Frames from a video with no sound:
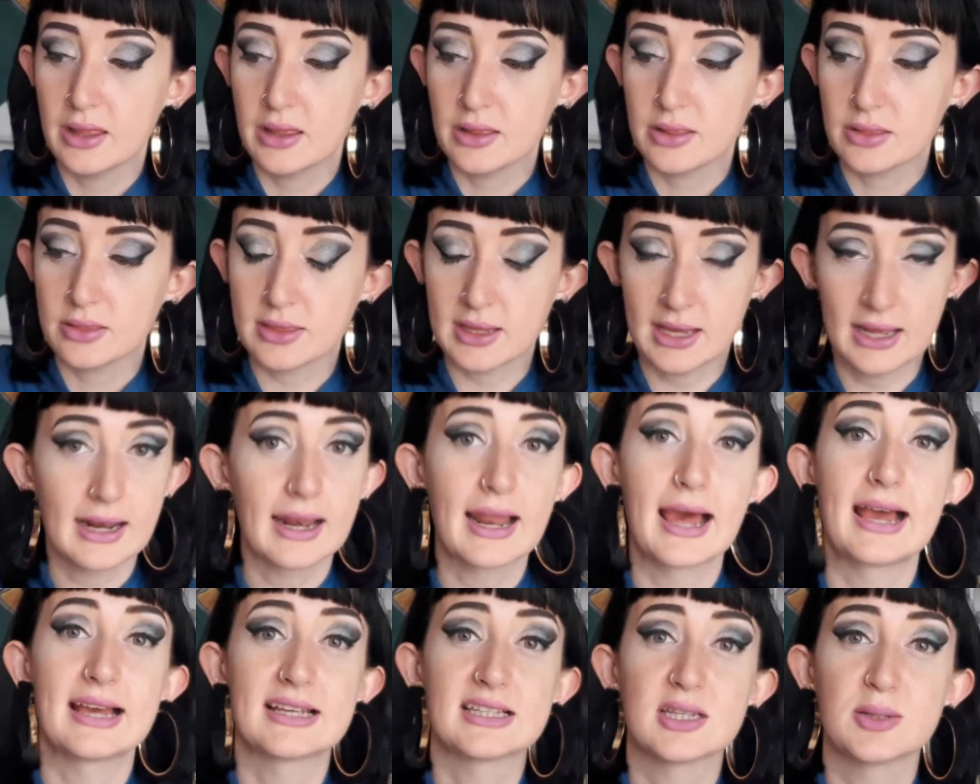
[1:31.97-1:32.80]
the
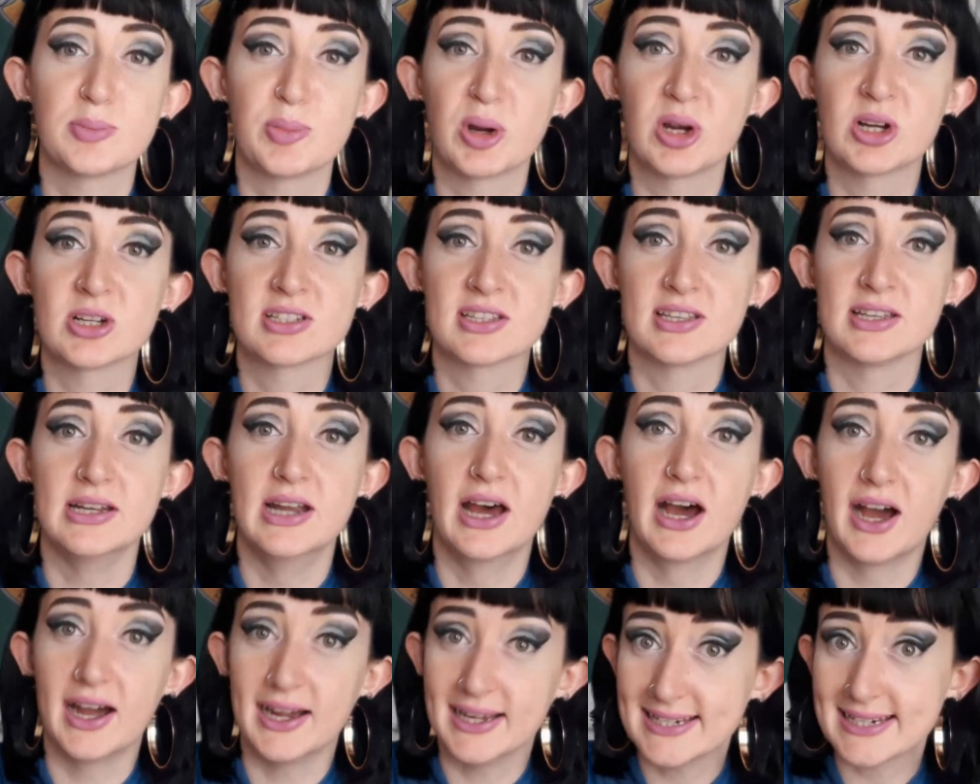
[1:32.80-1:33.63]
last person
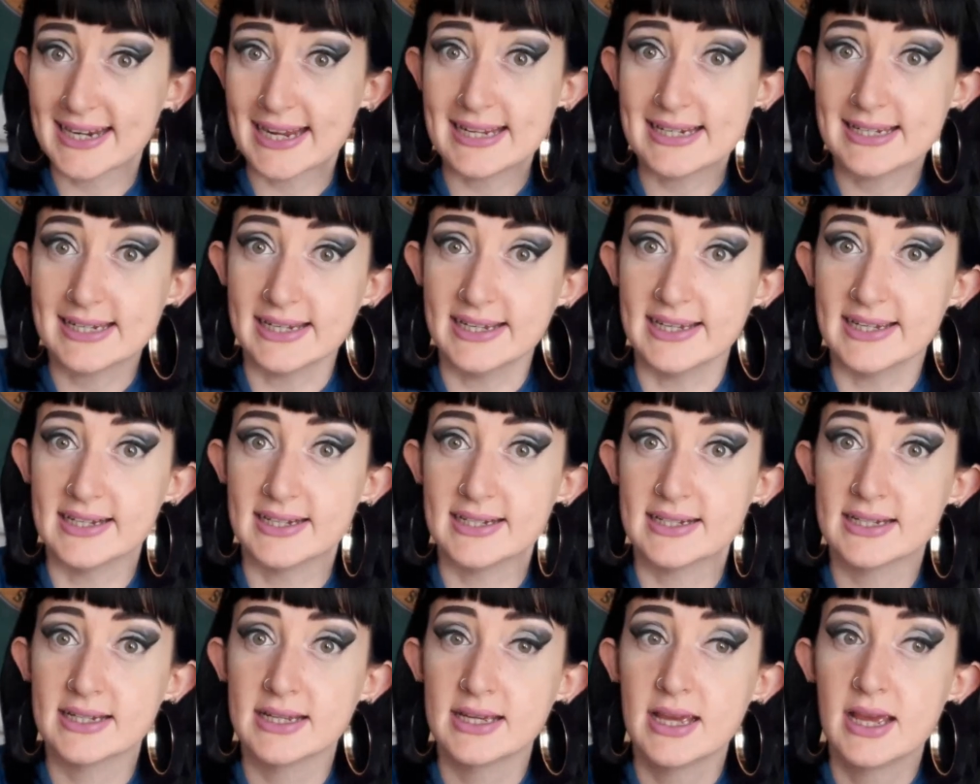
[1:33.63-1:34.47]
I
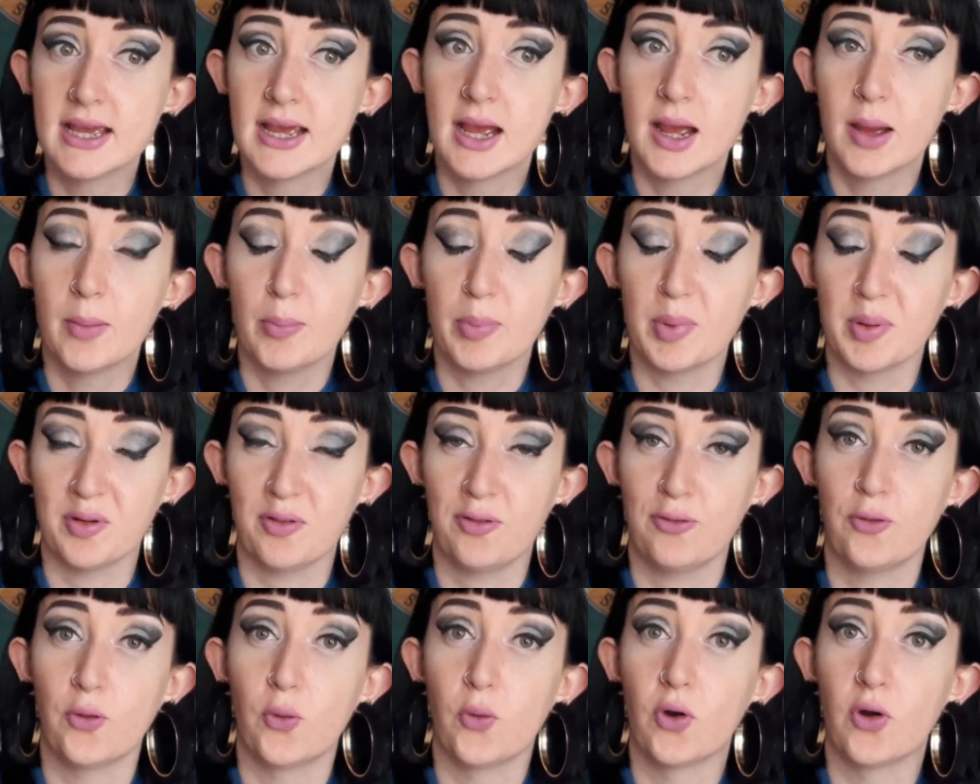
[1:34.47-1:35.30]
dated
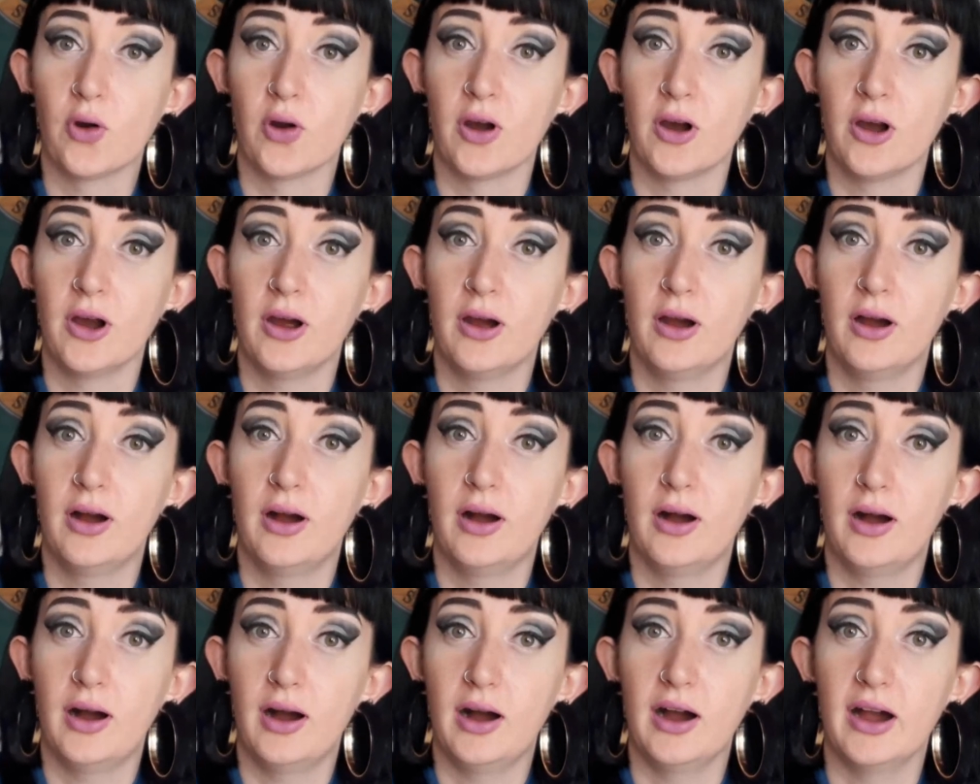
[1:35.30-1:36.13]
before
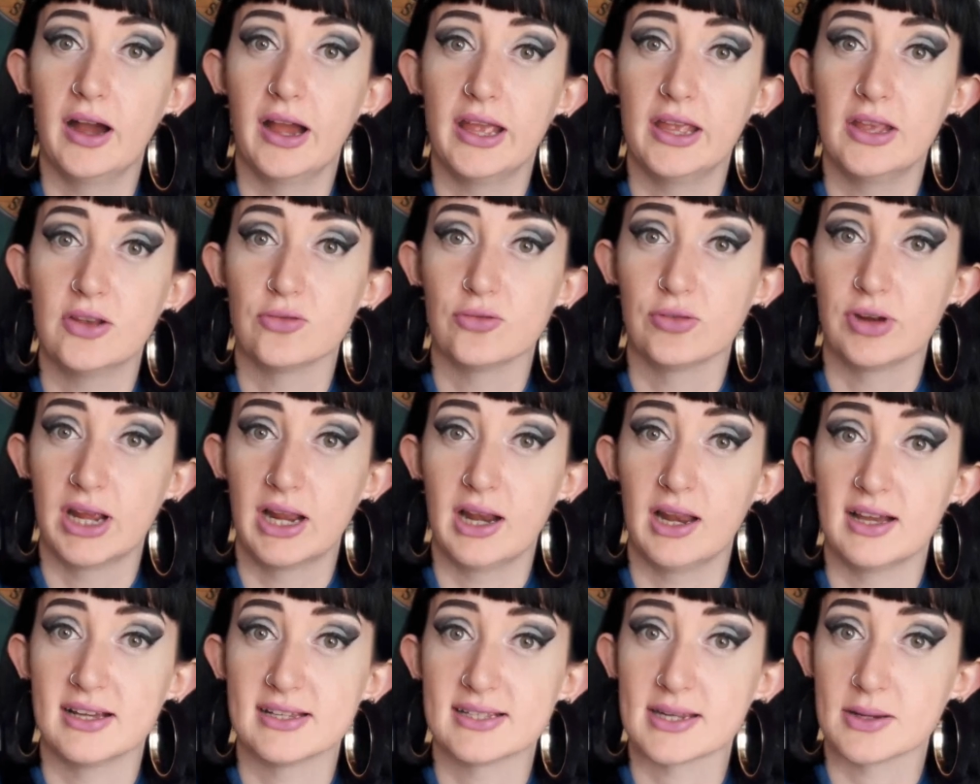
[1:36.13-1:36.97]
I
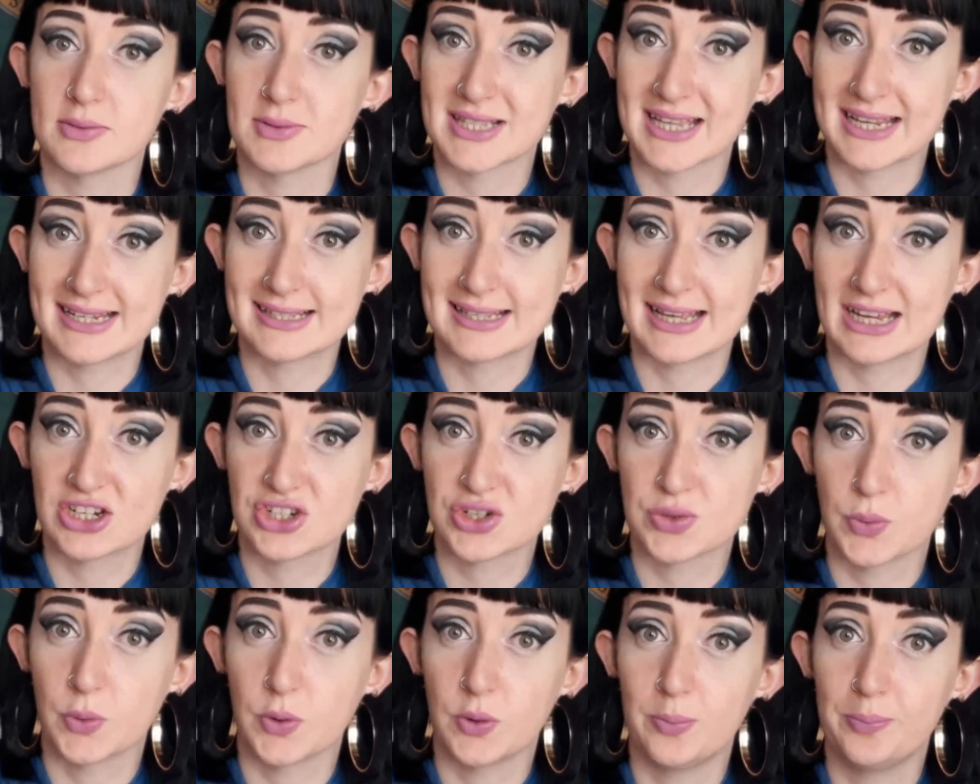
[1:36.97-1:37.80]
realised I was
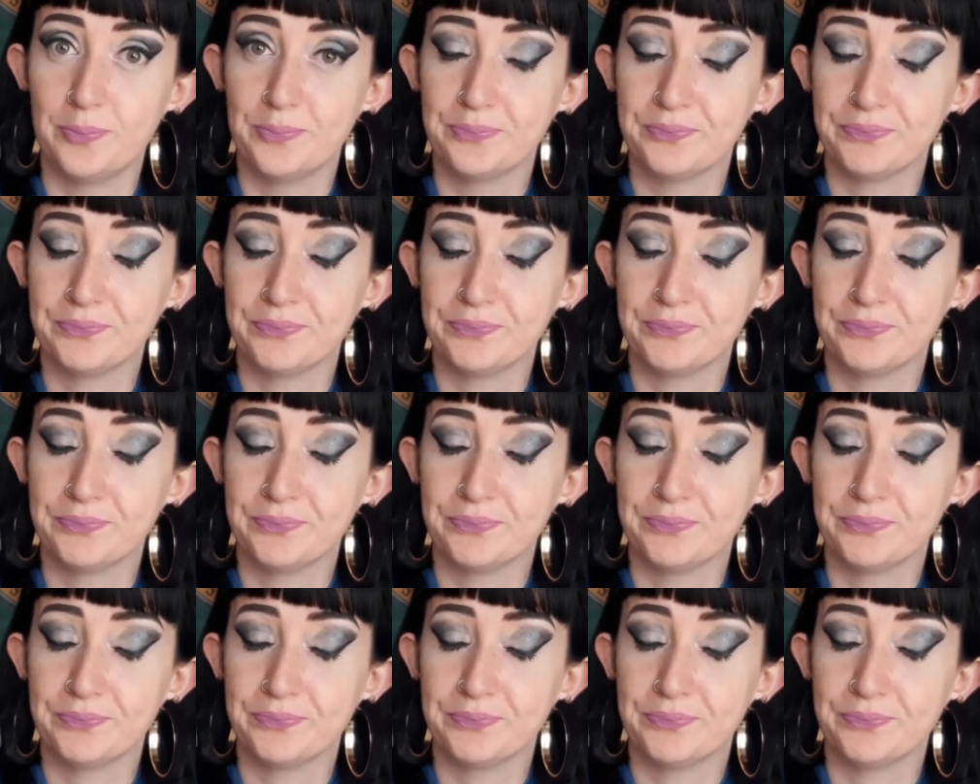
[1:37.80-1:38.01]
asexual.